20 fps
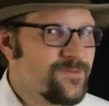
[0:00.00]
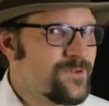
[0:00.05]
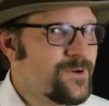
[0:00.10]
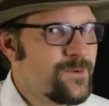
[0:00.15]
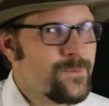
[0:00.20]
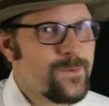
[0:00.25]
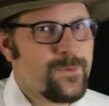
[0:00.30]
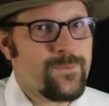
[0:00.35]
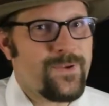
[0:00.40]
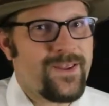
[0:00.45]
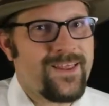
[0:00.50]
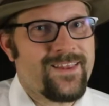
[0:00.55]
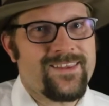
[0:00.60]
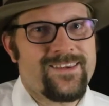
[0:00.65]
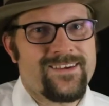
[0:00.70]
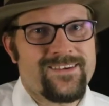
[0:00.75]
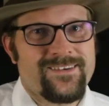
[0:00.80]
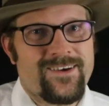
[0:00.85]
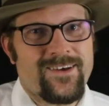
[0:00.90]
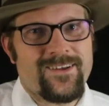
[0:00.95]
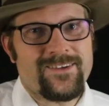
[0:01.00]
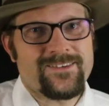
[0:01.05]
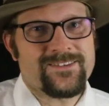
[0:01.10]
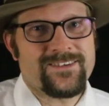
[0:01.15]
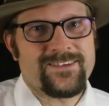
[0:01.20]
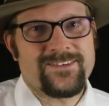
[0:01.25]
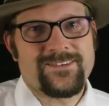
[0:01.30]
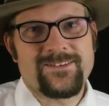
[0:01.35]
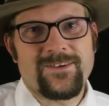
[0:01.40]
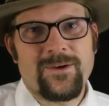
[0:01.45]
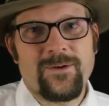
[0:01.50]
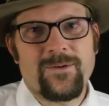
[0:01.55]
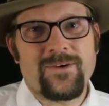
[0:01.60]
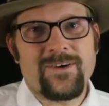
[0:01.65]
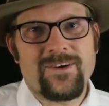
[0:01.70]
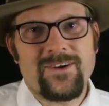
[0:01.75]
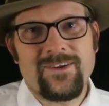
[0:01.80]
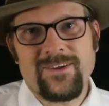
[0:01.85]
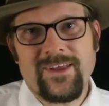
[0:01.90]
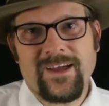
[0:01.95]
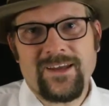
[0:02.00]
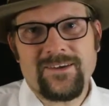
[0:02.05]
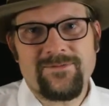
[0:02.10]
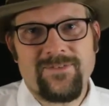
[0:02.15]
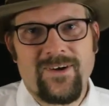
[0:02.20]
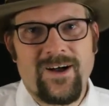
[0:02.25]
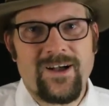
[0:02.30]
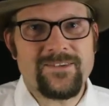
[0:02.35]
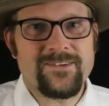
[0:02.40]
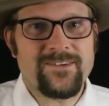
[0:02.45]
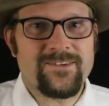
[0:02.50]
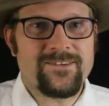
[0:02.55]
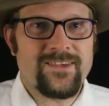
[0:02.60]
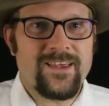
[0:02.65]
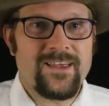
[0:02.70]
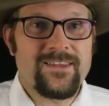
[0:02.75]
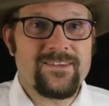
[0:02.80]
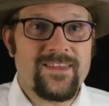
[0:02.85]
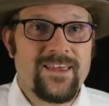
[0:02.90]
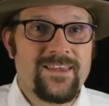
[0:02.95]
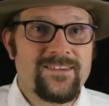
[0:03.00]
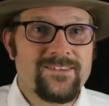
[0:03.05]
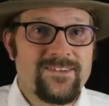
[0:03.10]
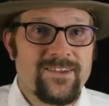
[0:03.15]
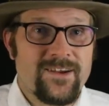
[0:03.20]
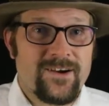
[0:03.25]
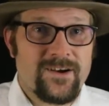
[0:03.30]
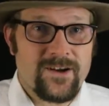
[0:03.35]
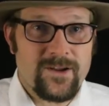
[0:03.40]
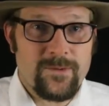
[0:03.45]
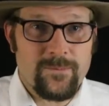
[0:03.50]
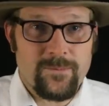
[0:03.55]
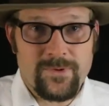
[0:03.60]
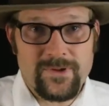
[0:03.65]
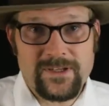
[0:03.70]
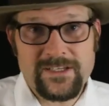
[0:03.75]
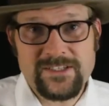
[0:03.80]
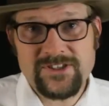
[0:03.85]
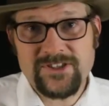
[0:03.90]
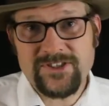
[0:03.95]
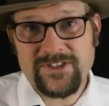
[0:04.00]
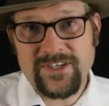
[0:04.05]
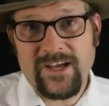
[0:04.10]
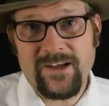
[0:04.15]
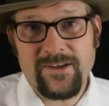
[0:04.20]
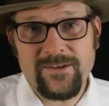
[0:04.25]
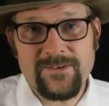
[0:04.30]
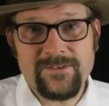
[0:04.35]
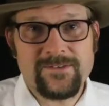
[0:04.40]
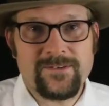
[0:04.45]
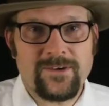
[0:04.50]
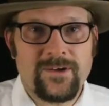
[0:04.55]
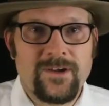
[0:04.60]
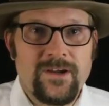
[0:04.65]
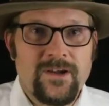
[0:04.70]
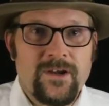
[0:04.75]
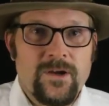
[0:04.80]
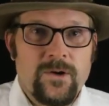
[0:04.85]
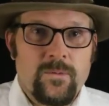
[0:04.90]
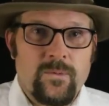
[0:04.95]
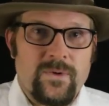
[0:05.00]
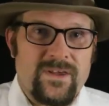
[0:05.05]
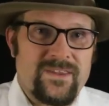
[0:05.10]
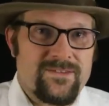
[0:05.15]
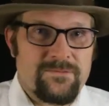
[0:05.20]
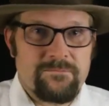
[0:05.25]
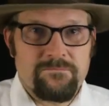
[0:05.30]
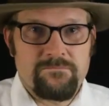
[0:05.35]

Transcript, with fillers: vertebrate paleontologists don't collect fossils unless they're complete shells with